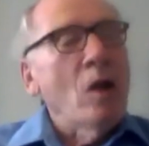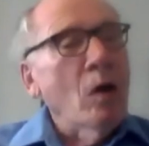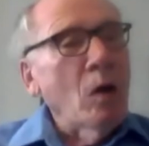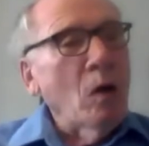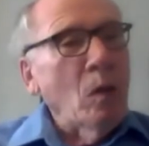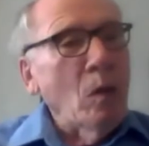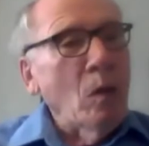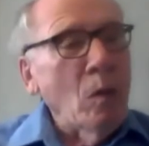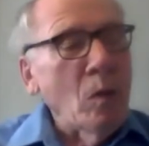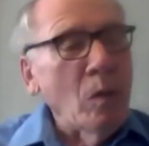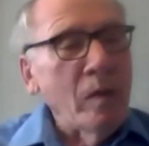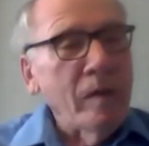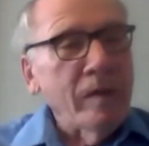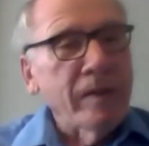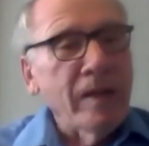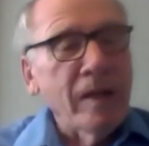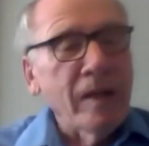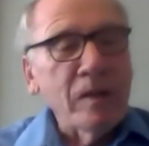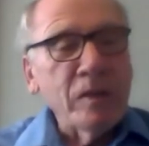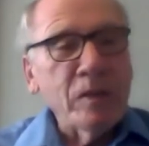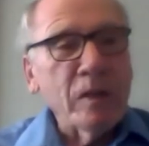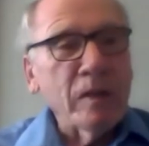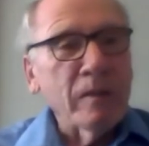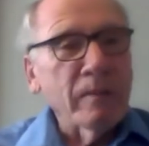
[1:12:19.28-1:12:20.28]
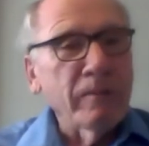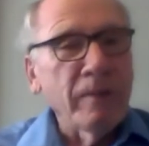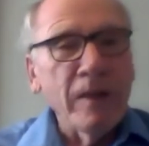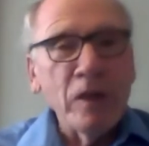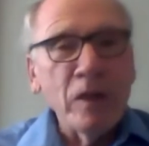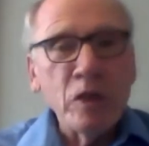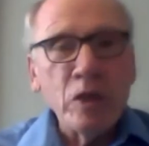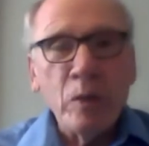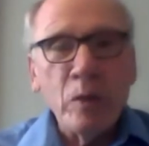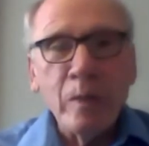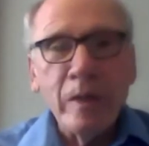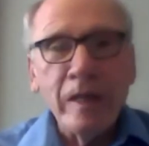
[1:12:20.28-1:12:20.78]
no, that you're
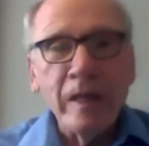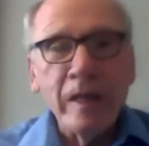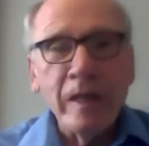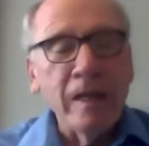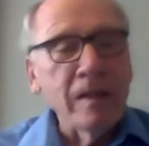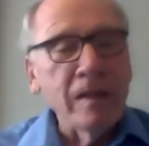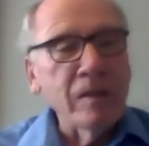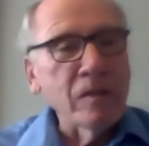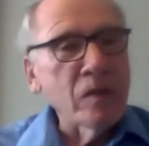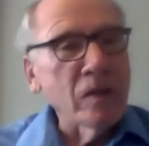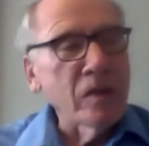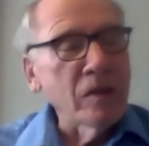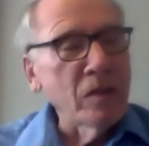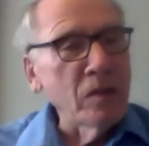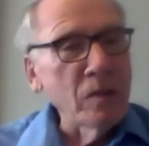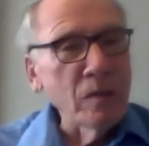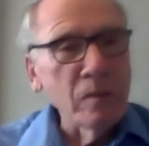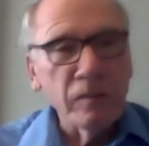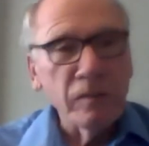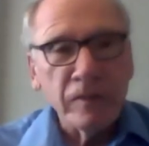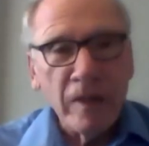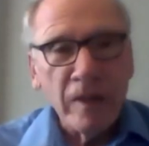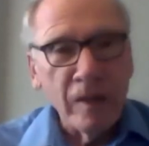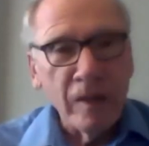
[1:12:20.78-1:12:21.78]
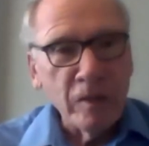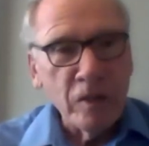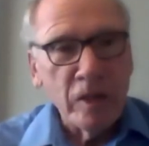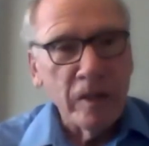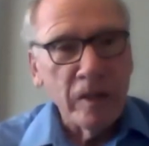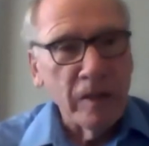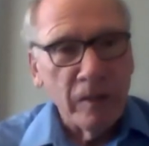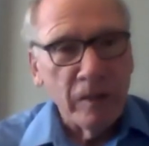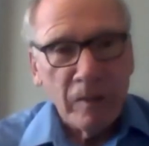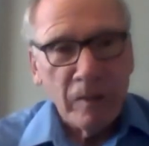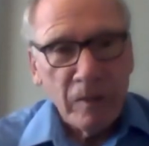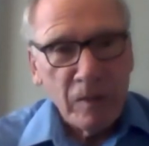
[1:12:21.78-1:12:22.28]
venturing into new
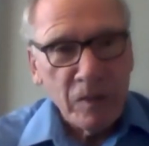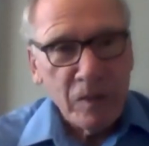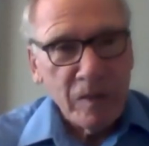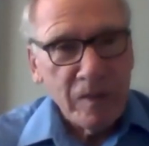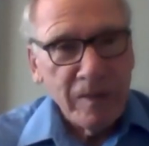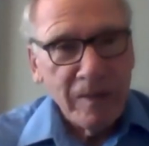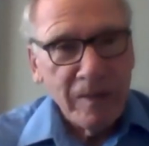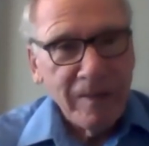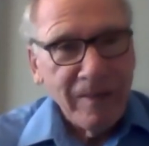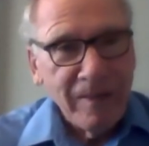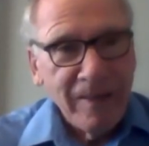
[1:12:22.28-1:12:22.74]
frontiers.